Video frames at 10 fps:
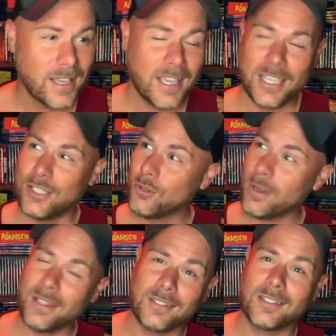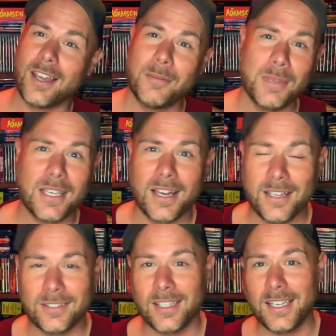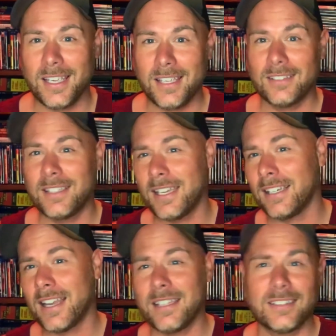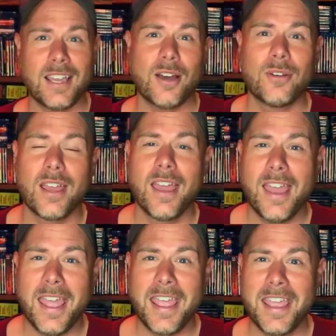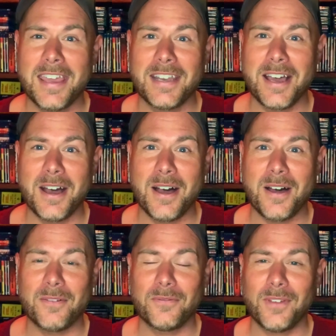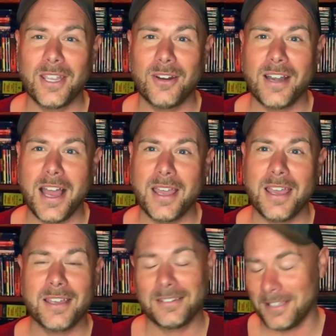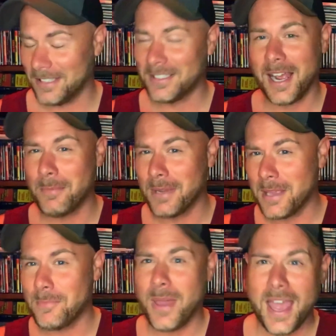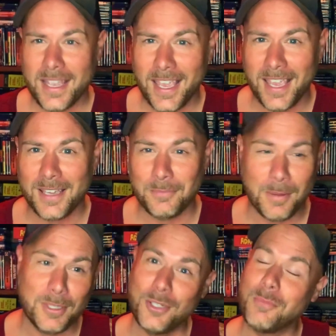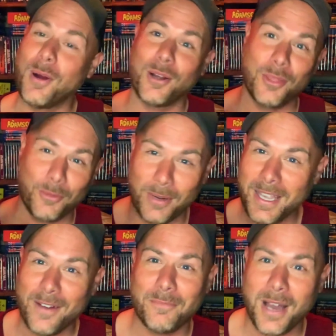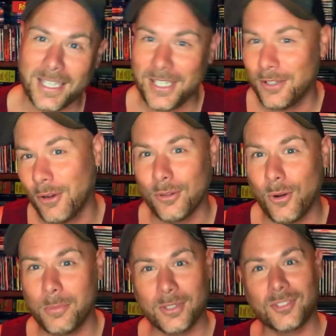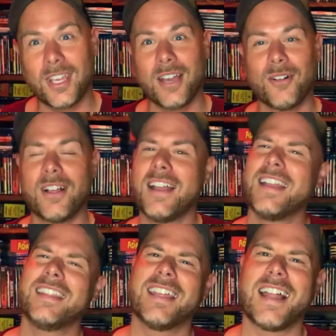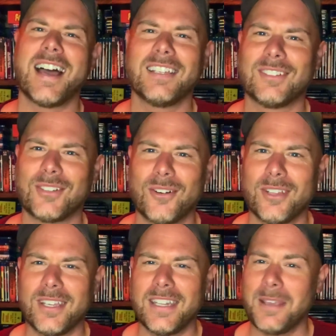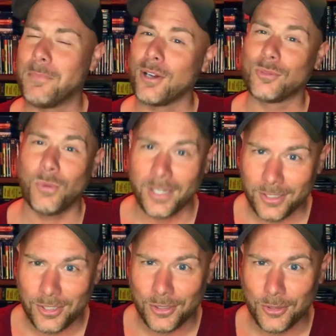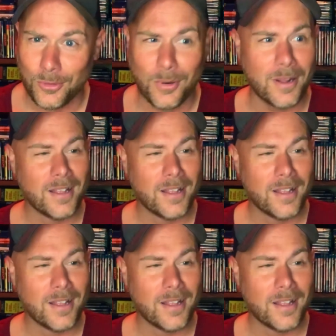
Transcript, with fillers: enjoyed the sun because it is getting nice out and uh, figured I uh, it's time to get back and maybe do part three of my Kino Lorber sale that I started in parts one and two